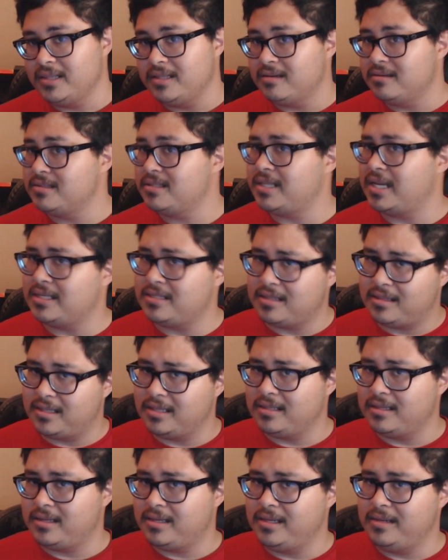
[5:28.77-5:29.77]
And that's a
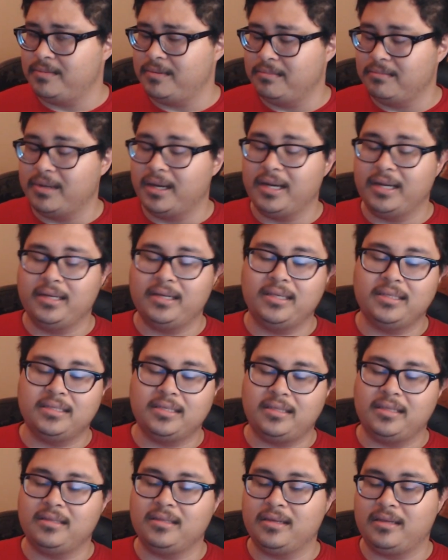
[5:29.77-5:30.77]
thing to keep in mind, and
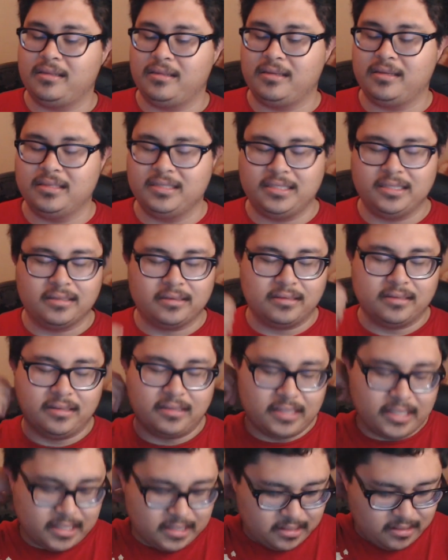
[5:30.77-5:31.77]
it's a thing to consider and
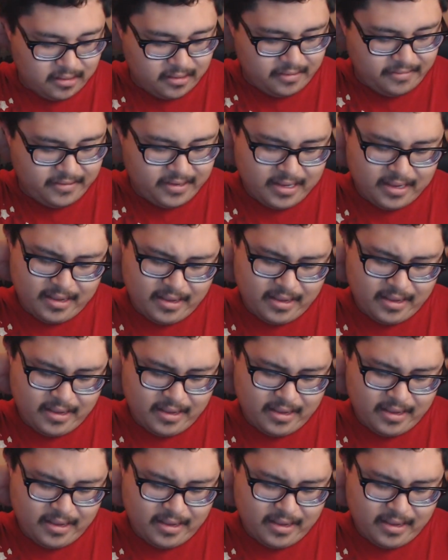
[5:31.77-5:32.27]
all that stuff.